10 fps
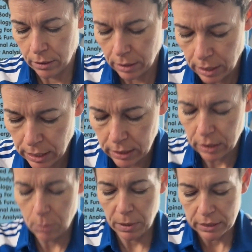Okay, let's
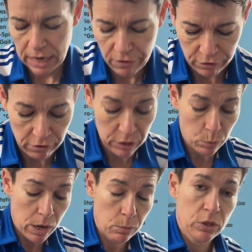go back to effleurage.
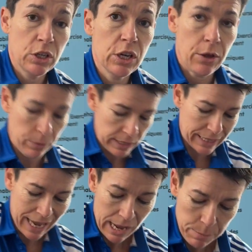What I want to do is
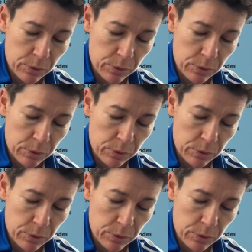get in